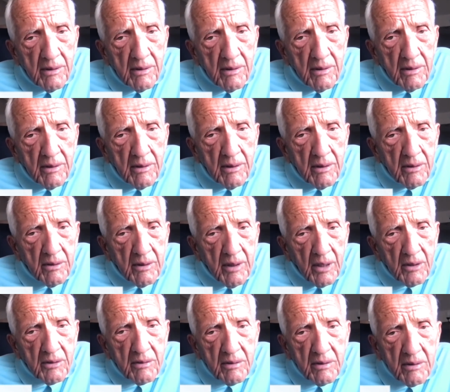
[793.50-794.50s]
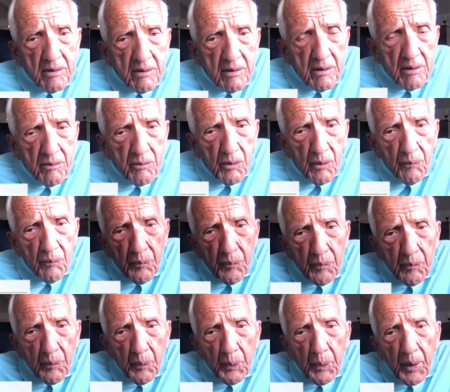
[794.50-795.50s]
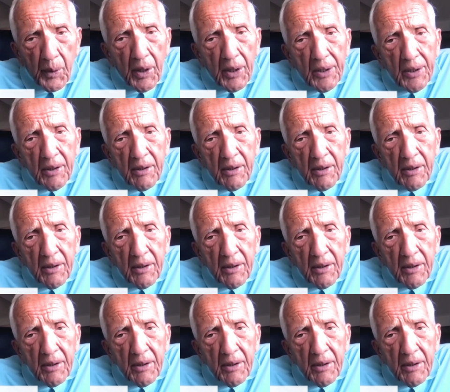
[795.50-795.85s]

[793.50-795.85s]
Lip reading: And now we had Will Tuttle on talking